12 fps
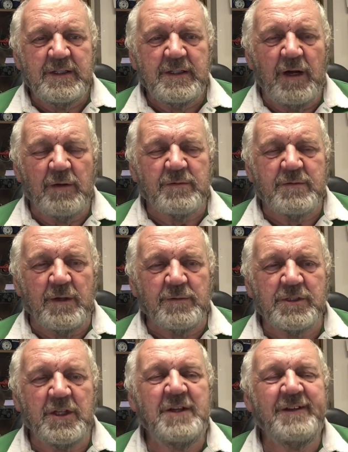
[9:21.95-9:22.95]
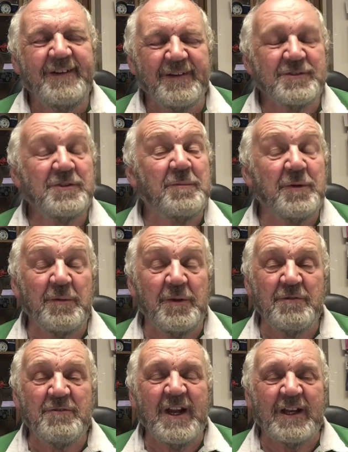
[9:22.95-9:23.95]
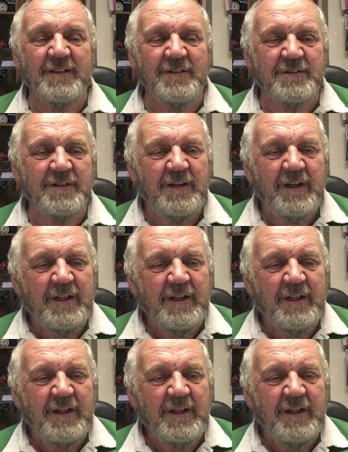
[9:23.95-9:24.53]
I was going to put them on the rack, and I thought,